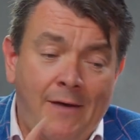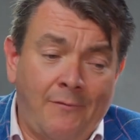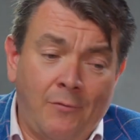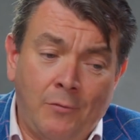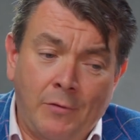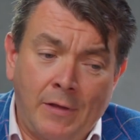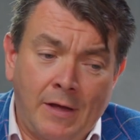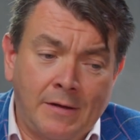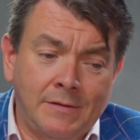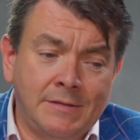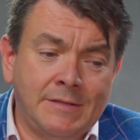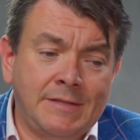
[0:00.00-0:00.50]
have
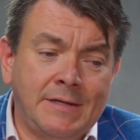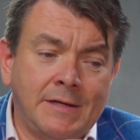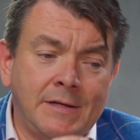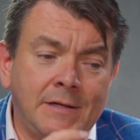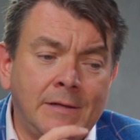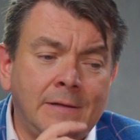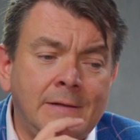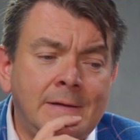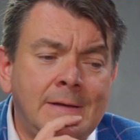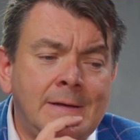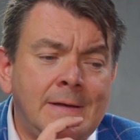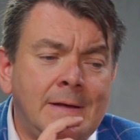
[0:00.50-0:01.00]
all those
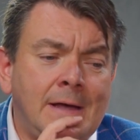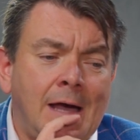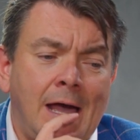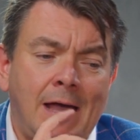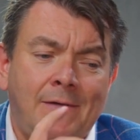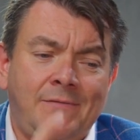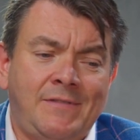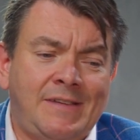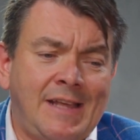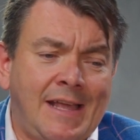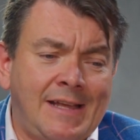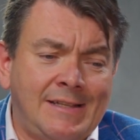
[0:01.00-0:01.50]
still. I
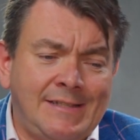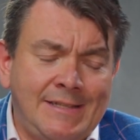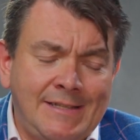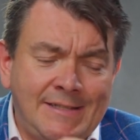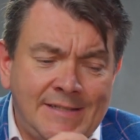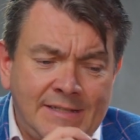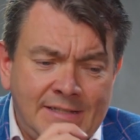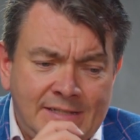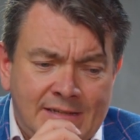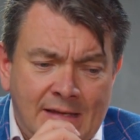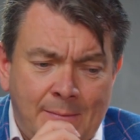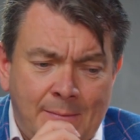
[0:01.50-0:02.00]
have Deities and